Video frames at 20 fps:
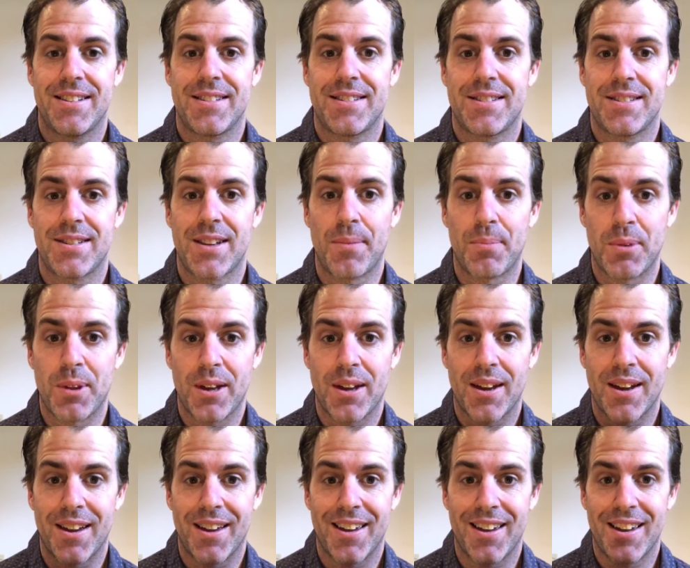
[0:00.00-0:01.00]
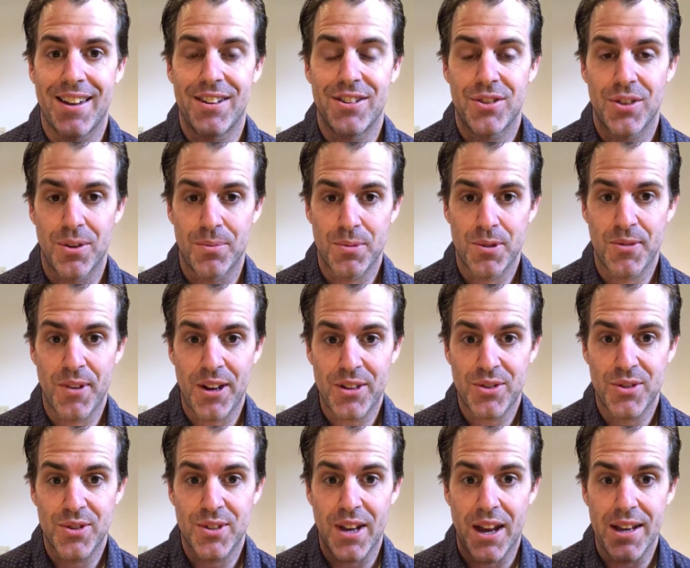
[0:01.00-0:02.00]
something in terms of
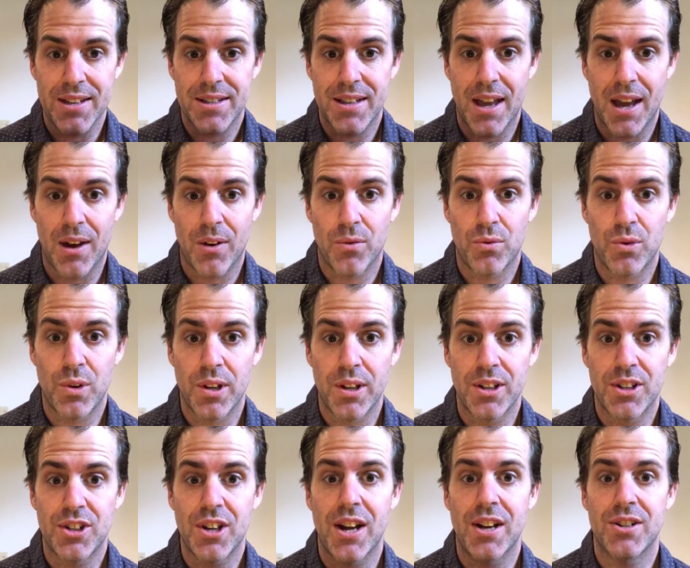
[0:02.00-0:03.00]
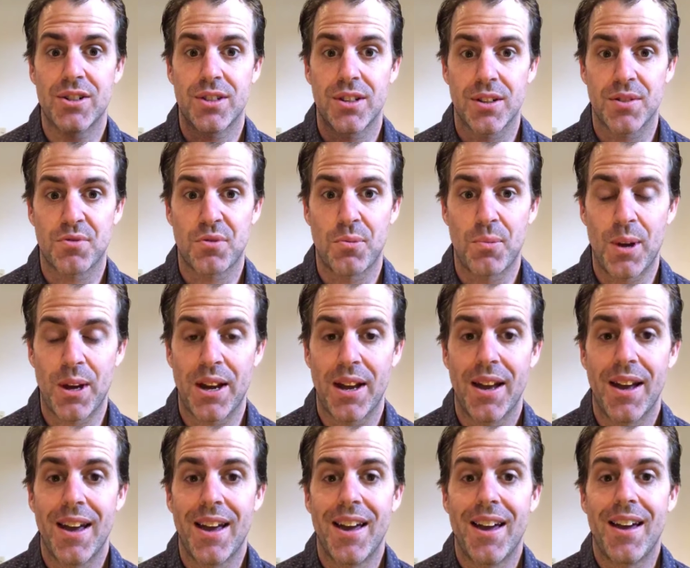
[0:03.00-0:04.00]
exercise that really changed things for me
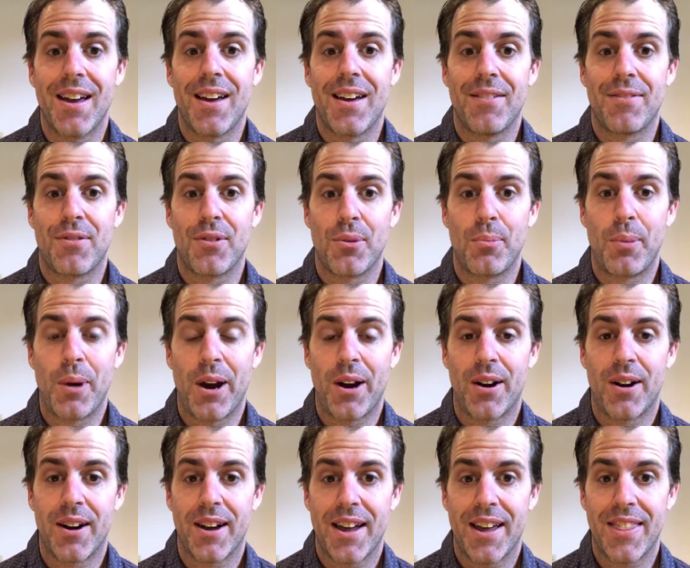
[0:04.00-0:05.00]
for the better.